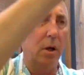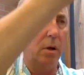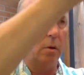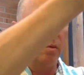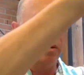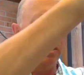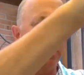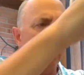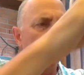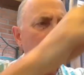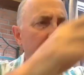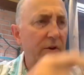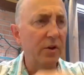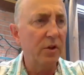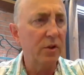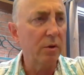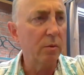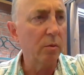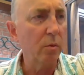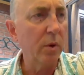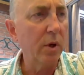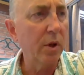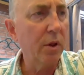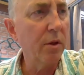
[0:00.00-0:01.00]
We were
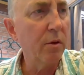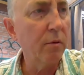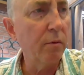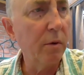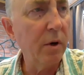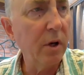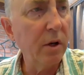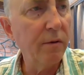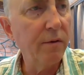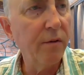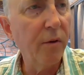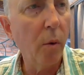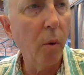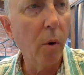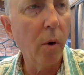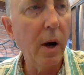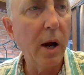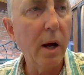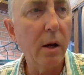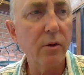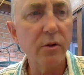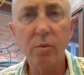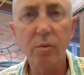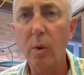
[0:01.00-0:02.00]
fishing with 3-4
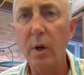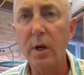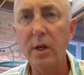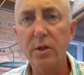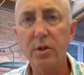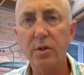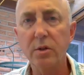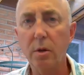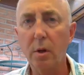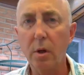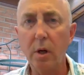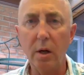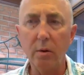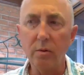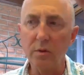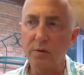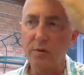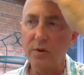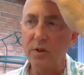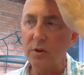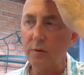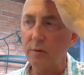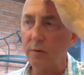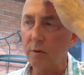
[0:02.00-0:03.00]
ounce weights. I was
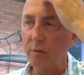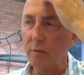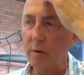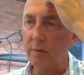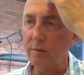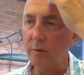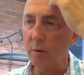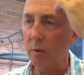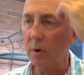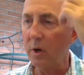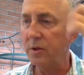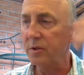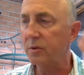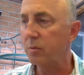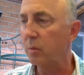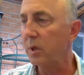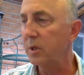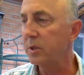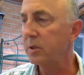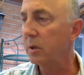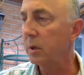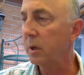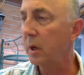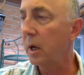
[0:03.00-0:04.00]
fishing 3-4 ounce
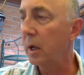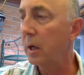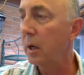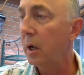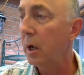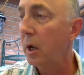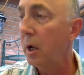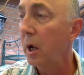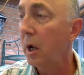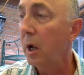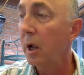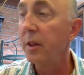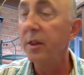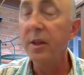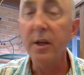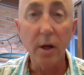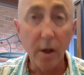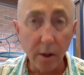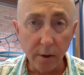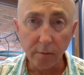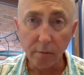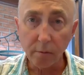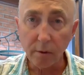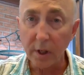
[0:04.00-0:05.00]
weights on that. The
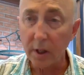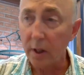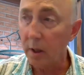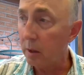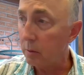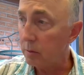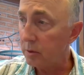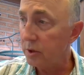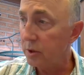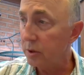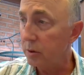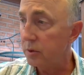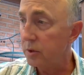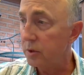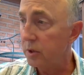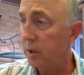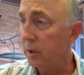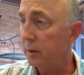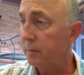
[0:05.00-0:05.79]
other rig I was using